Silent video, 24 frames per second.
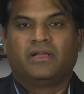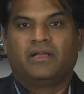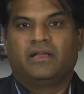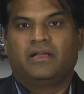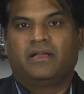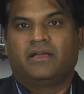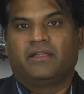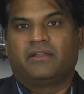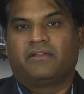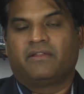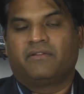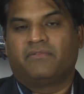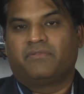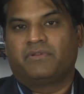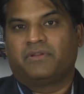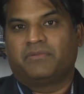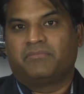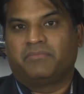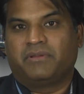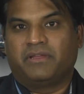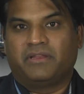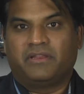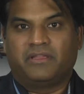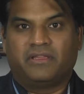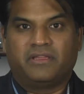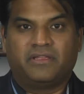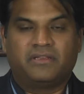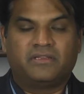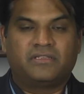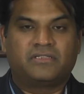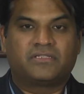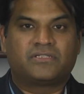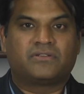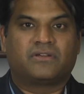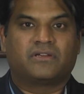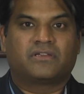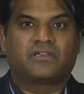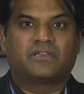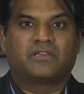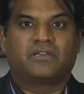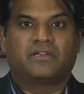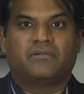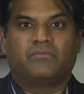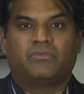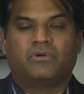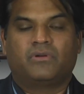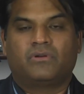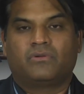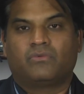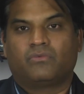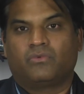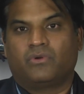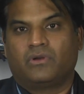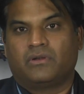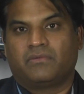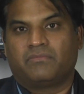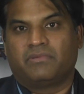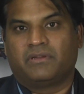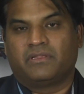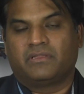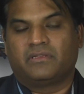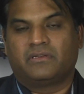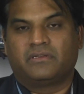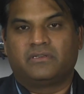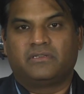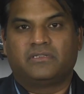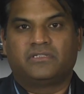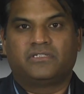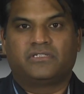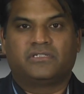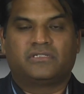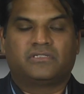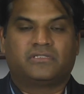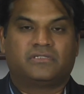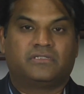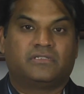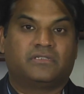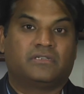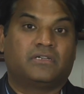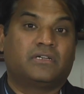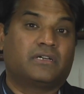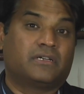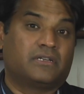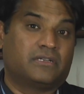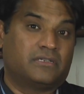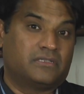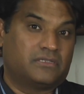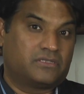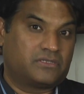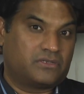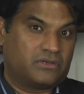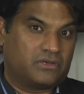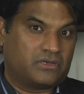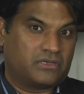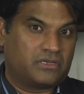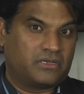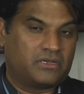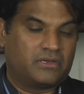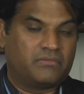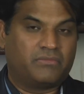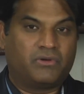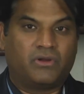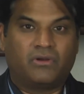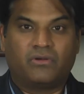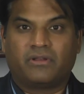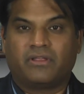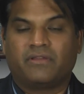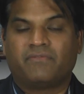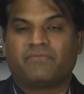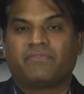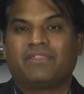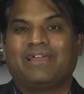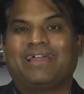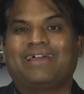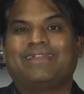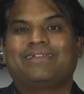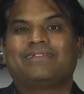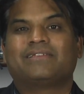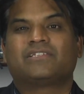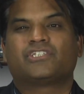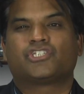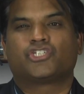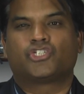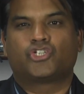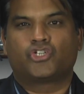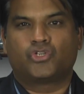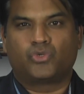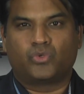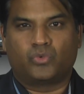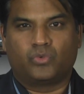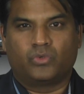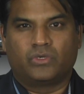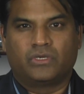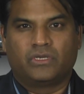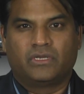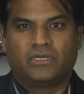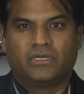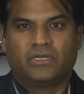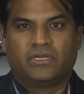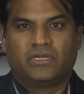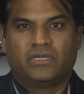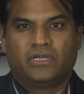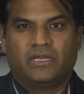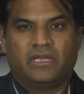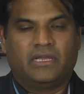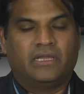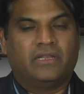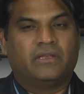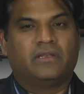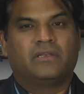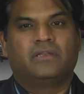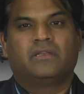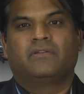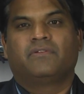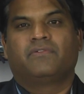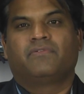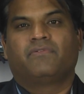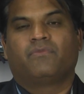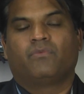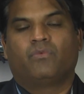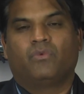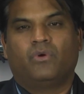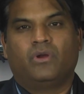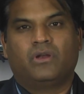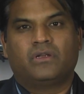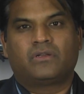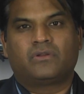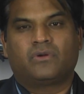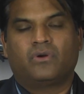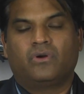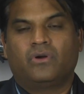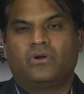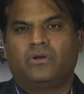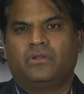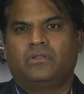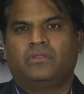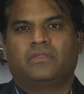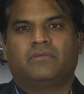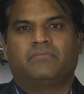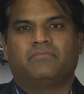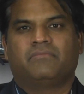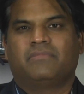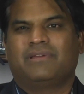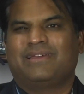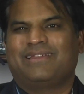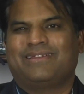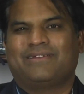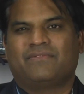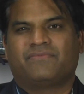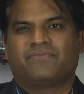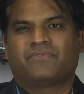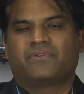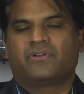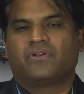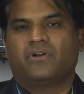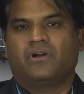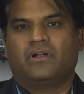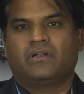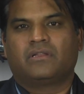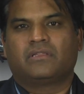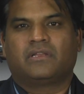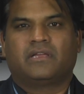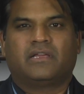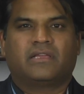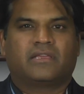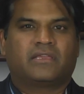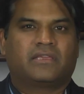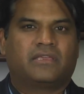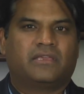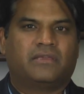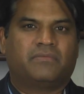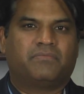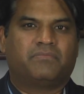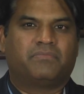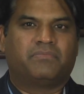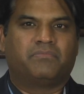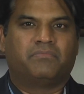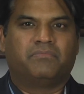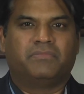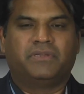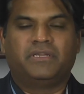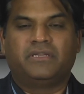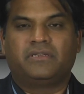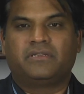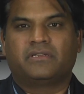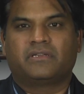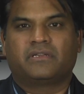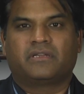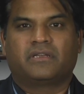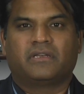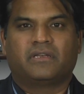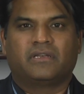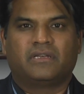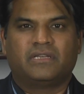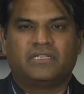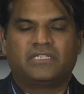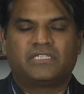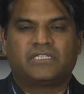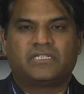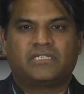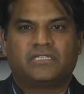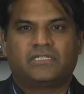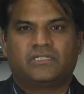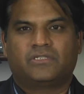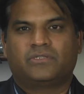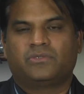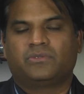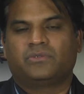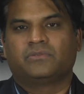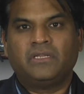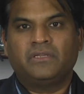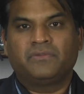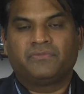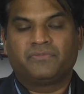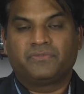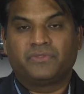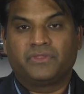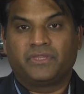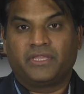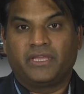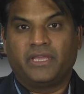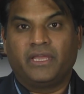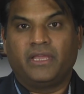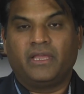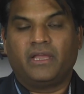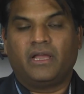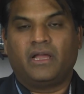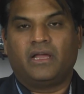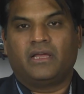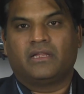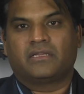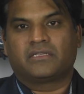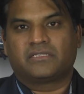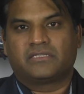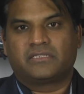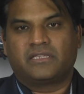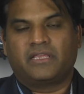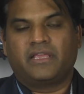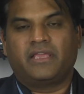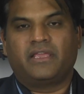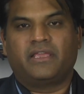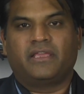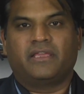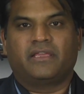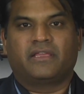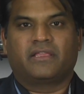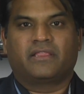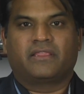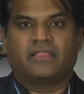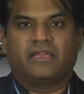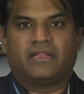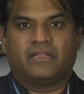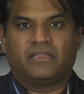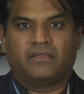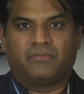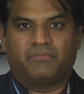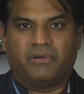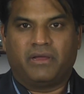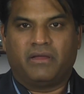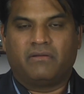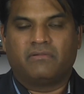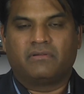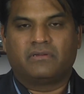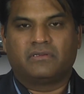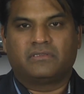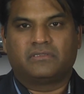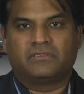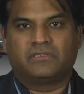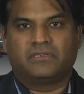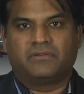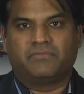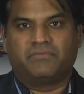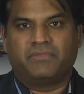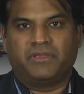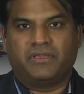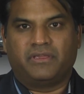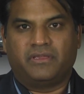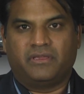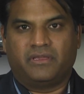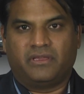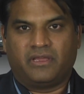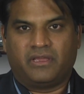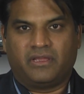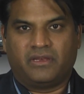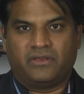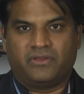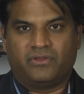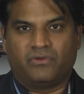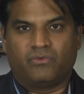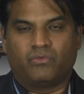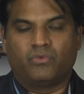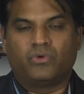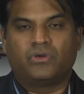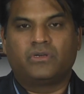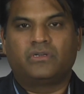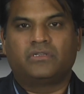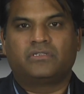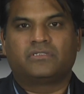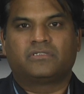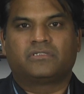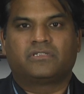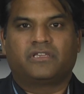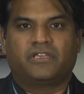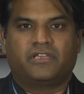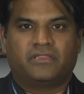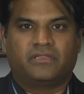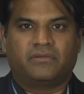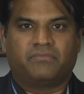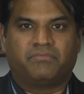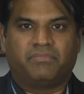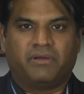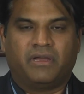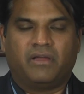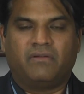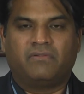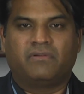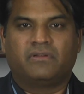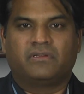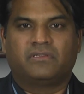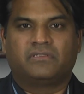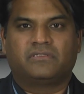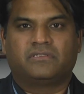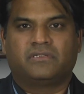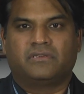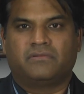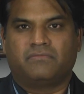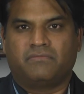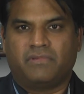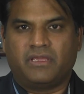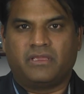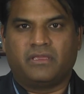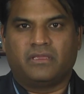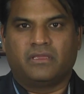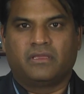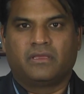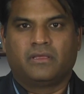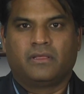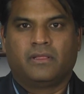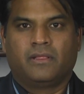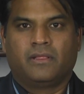Reverend Benny Hinn is talking about, what Brother D.G.S. Dinakaran is talking about, if that is true, and if what all the men of God that I keep meeting and listening to, if they are saying that the power is in me, and your word is saying the power is in me,